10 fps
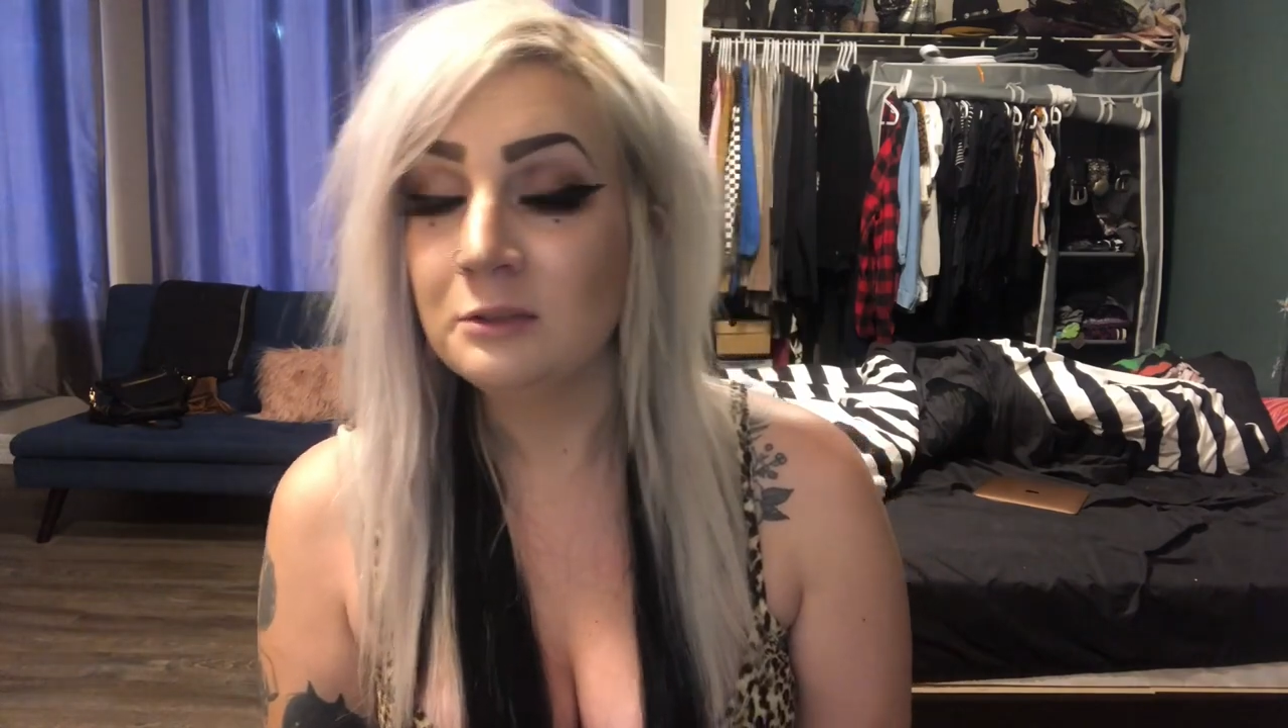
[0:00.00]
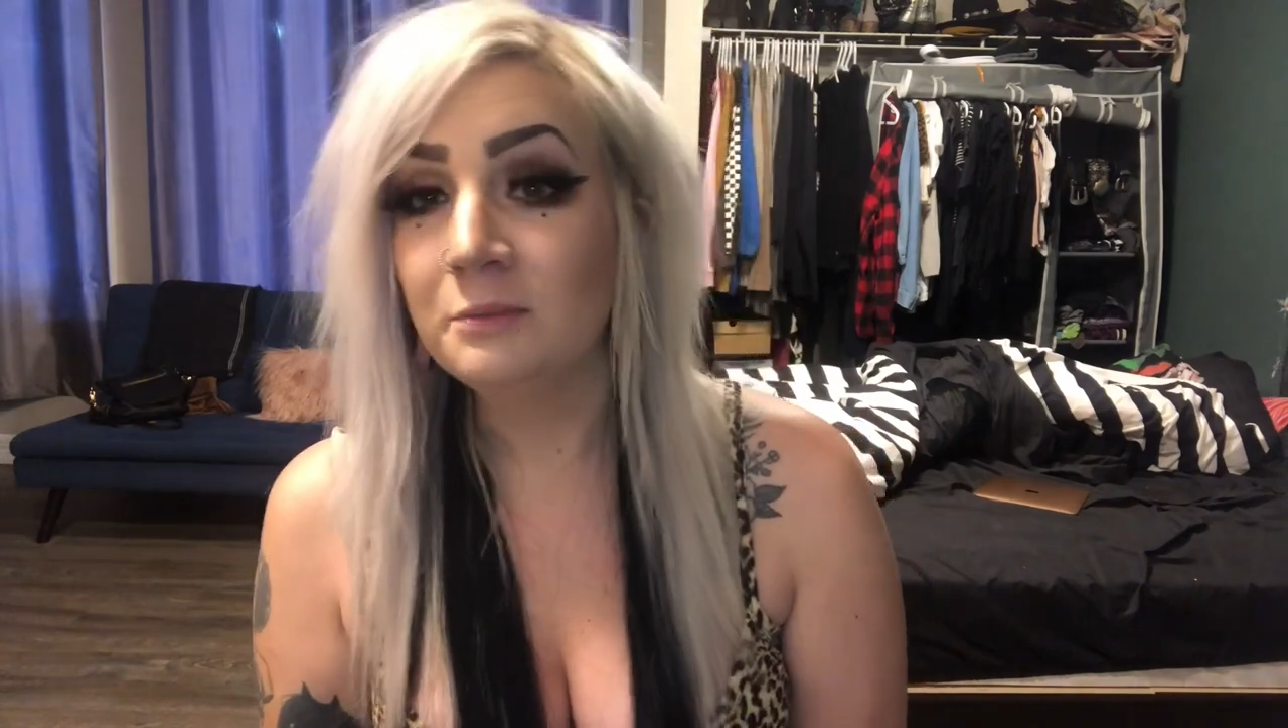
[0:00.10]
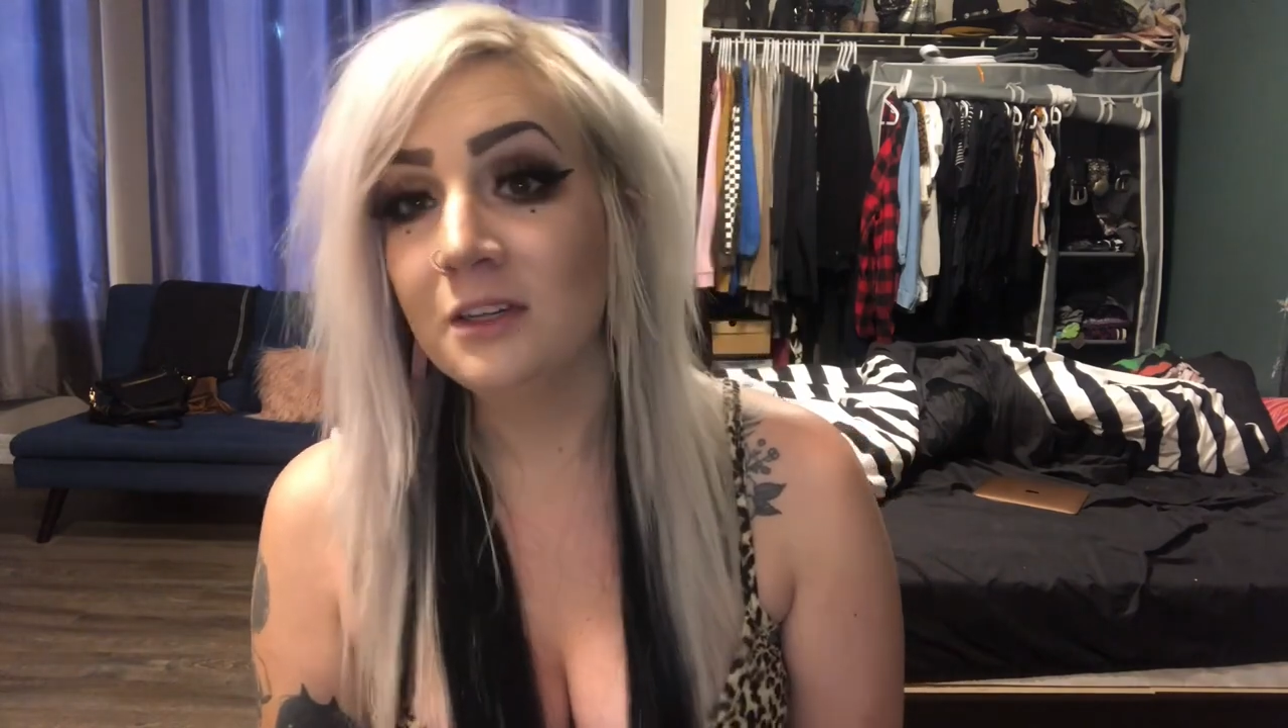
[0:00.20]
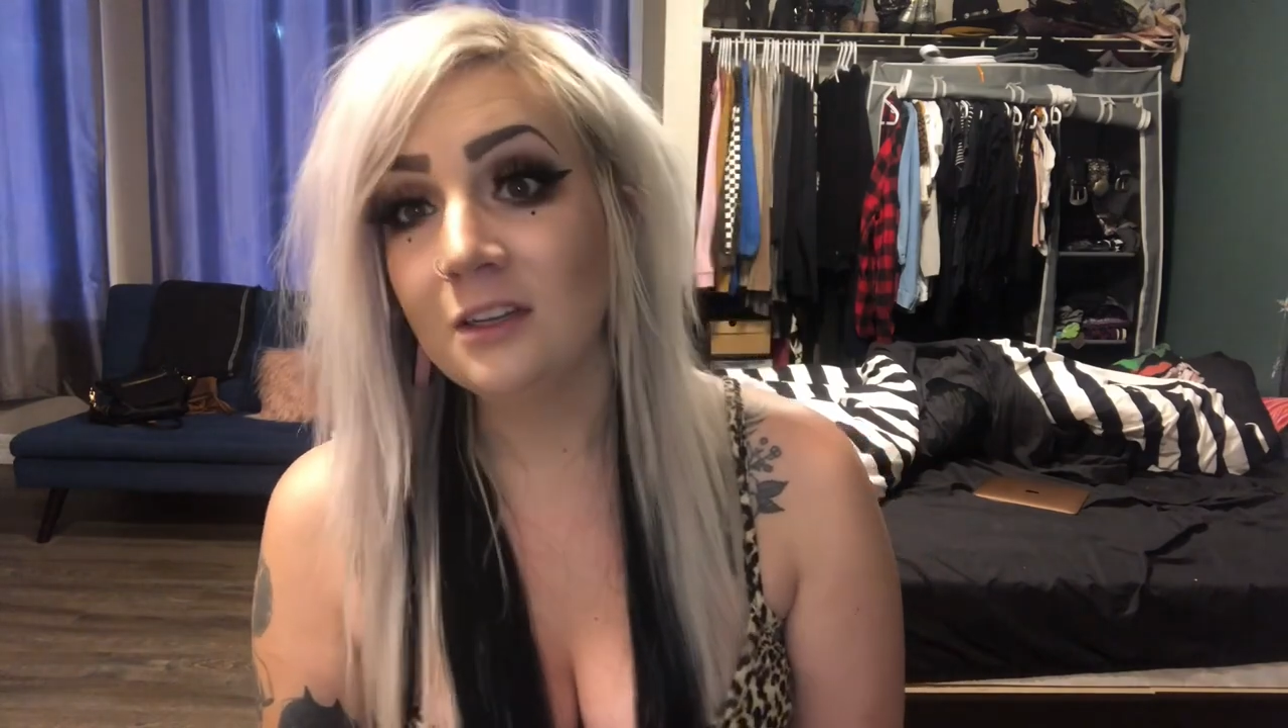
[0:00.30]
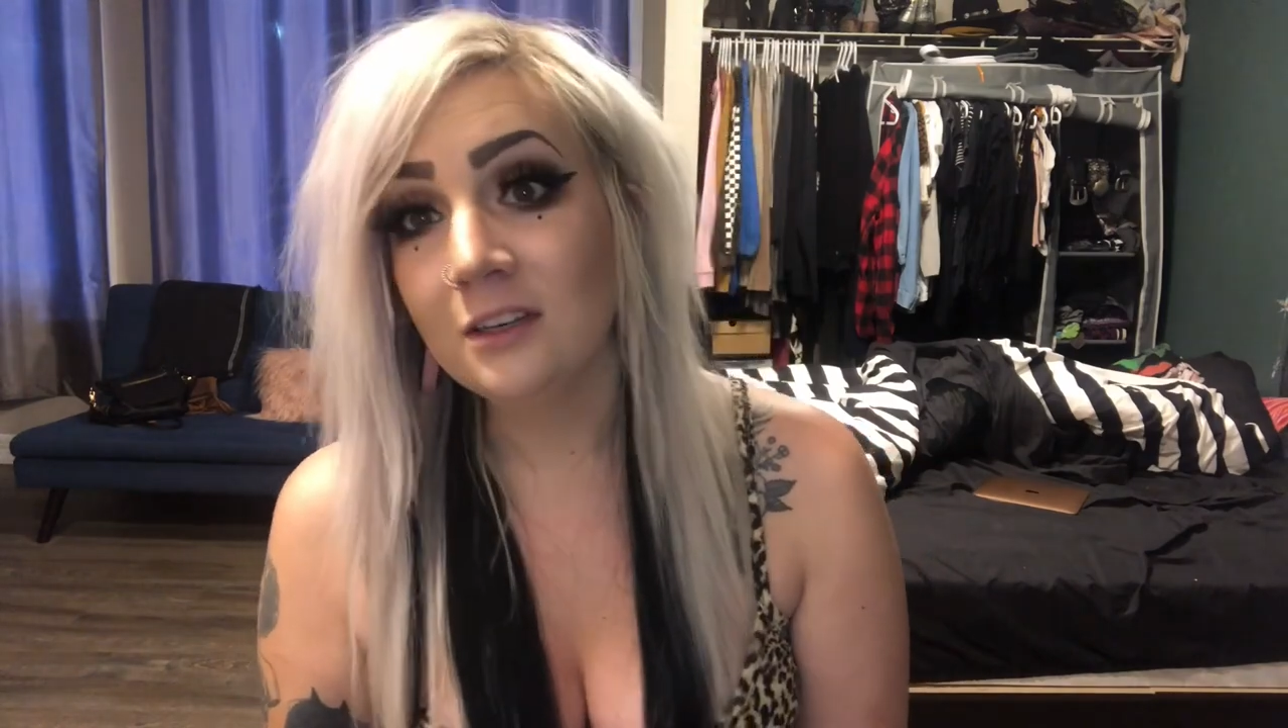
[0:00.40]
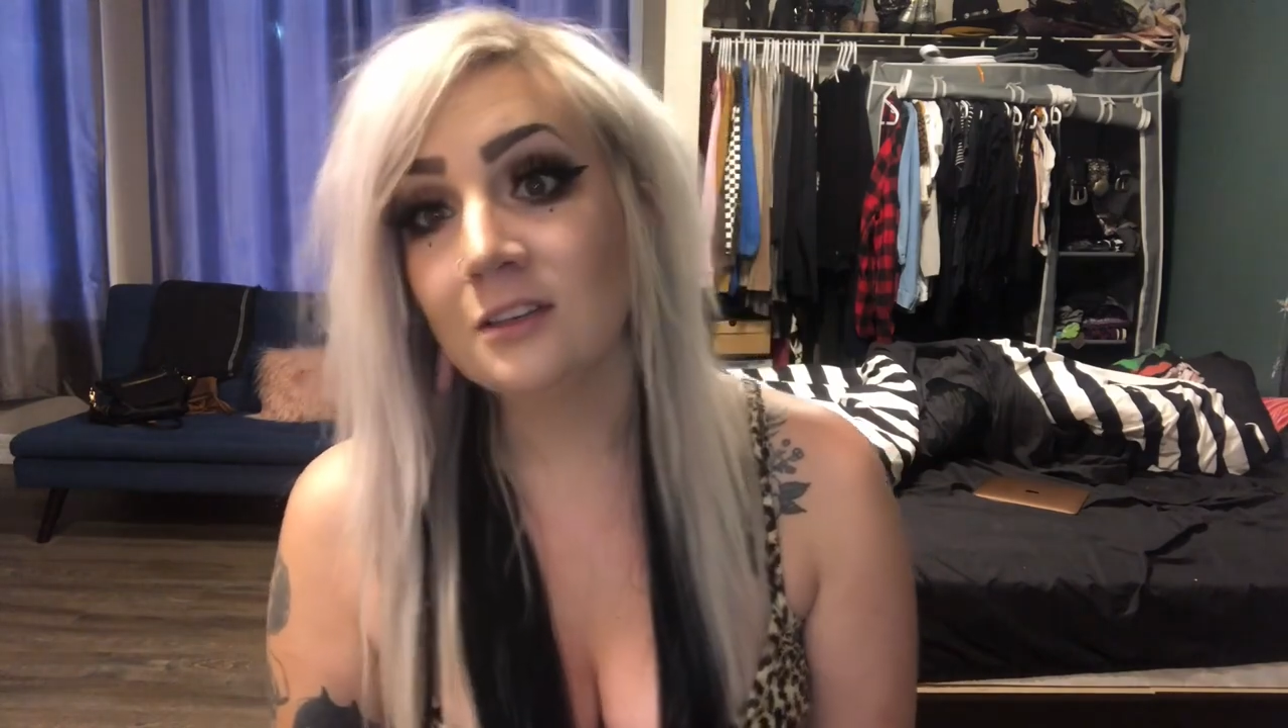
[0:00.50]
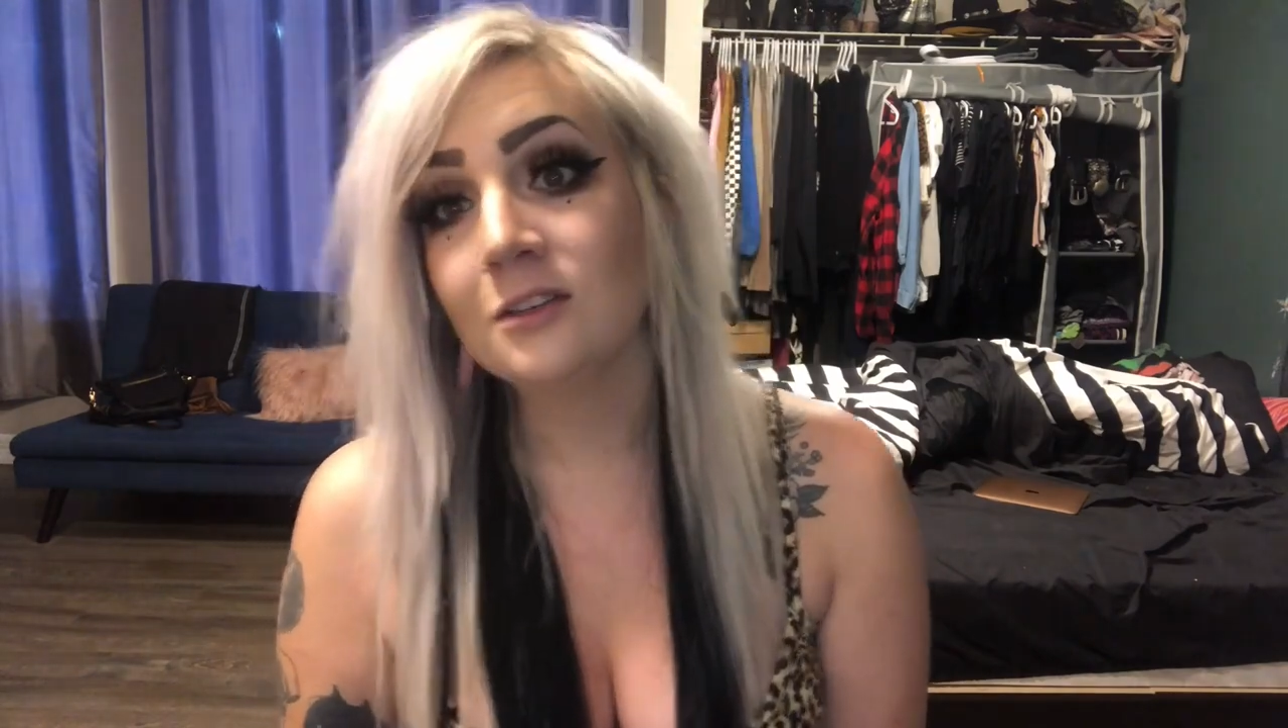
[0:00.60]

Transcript: been